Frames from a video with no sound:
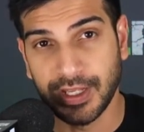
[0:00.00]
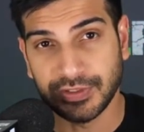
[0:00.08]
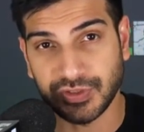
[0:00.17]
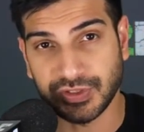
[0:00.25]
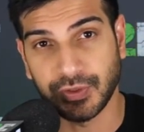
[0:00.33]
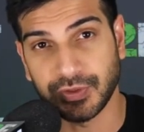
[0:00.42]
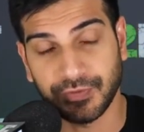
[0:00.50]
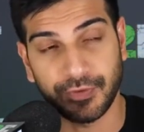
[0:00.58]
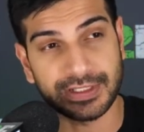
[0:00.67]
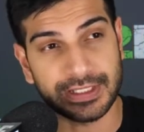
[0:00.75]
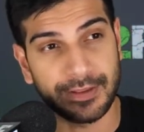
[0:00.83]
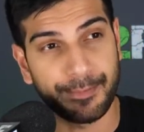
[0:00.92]
Just search for
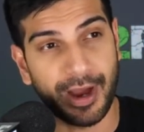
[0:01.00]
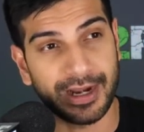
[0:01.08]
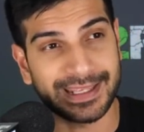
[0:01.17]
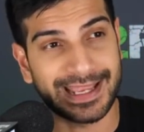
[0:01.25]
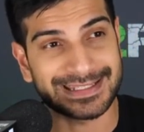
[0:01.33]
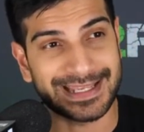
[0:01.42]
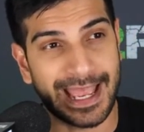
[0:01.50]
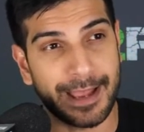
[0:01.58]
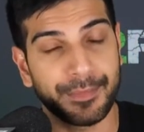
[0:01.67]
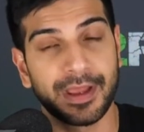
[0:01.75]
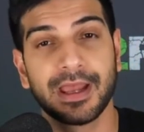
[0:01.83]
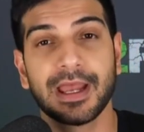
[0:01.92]
us on the podcast
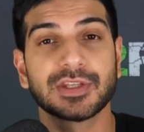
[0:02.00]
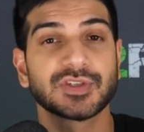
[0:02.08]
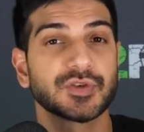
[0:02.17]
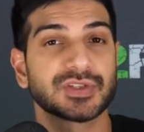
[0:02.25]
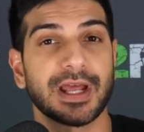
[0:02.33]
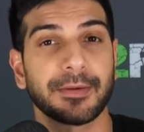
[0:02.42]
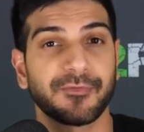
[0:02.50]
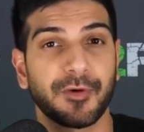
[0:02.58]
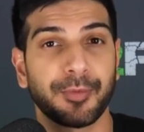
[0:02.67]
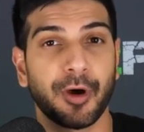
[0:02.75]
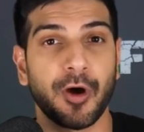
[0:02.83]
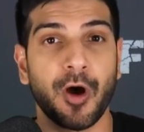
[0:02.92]
app. Search Time to
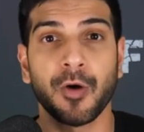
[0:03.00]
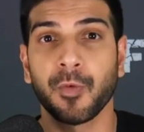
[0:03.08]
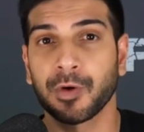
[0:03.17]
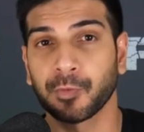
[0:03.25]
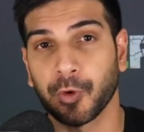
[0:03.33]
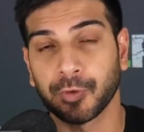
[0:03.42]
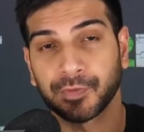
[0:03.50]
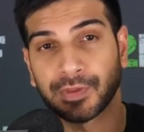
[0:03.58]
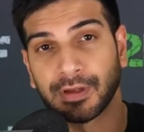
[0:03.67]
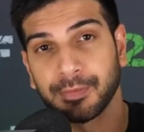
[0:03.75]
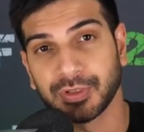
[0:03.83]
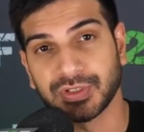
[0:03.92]
Football, all one word with the
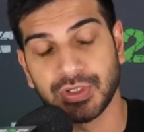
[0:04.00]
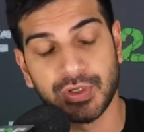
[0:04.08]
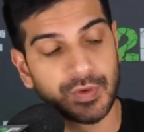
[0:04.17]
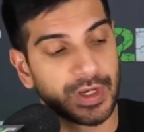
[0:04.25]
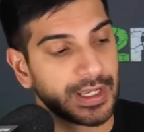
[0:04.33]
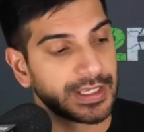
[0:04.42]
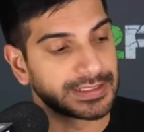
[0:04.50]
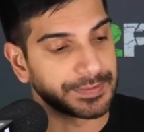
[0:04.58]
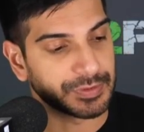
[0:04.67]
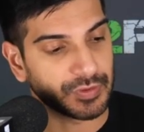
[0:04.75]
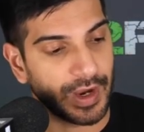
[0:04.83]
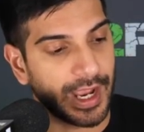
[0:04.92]
number 2.
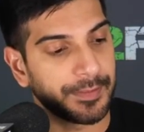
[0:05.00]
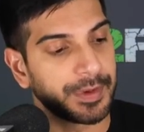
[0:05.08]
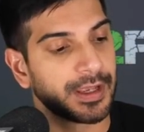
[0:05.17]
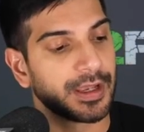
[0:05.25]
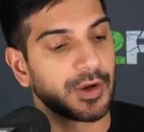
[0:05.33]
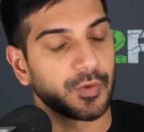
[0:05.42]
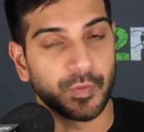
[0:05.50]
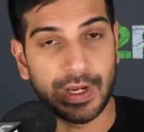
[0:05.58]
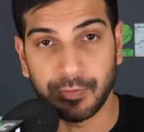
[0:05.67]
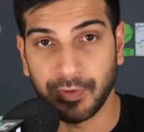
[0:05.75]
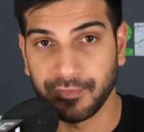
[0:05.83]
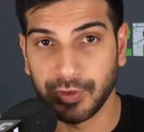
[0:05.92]
Subscribe,
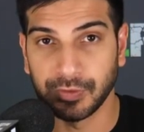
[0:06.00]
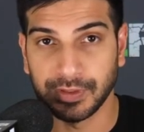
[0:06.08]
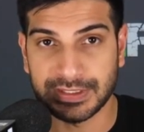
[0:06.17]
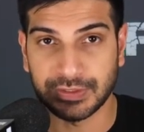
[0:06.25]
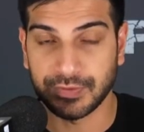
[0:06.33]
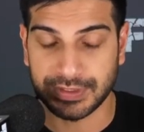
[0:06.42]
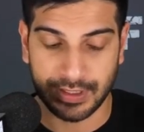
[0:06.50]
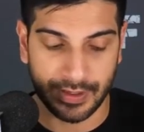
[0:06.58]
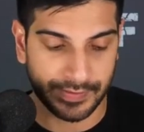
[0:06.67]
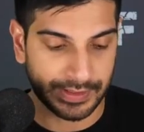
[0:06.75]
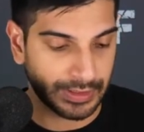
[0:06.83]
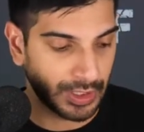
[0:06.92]
rate and review, listen to us
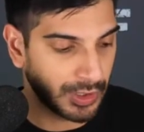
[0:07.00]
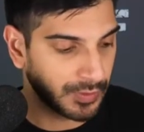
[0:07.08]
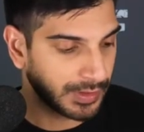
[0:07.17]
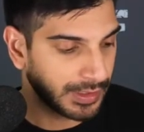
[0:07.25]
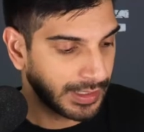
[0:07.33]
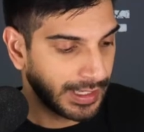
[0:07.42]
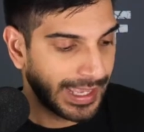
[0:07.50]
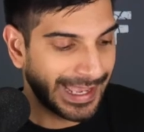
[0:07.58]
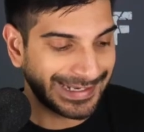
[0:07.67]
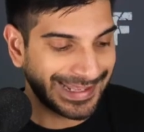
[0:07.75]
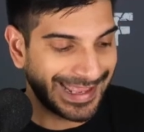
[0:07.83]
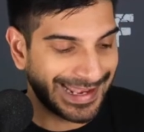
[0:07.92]
on the go
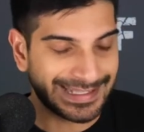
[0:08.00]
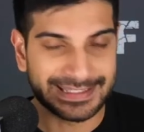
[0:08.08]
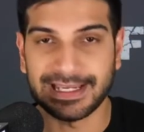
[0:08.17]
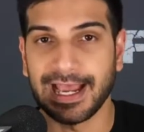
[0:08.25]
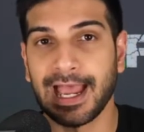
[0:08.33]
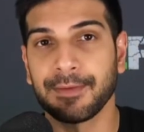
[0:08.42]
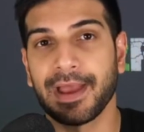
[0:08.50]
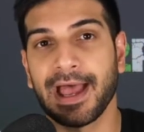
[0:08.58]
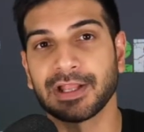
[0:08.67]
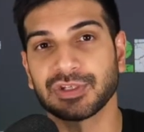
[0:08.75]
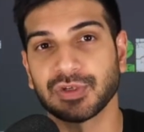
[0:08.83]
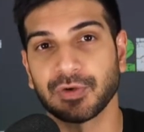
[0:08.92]
at any time
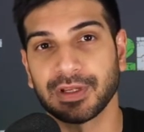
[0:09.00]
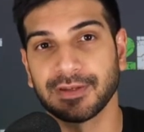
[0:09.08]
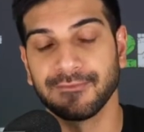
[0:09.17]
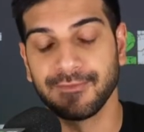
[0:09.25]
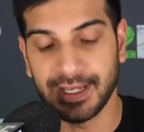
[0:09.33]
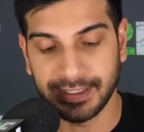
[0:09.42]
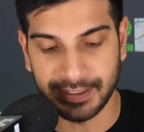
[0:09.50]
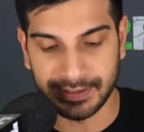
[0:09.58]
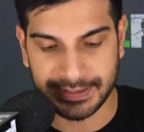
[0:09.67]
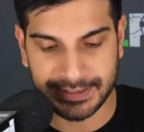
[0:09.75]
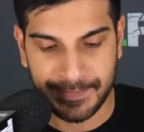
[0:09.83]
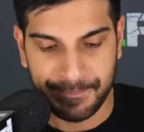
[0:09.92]
at your
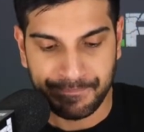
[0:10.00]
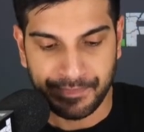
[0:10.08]
convenience.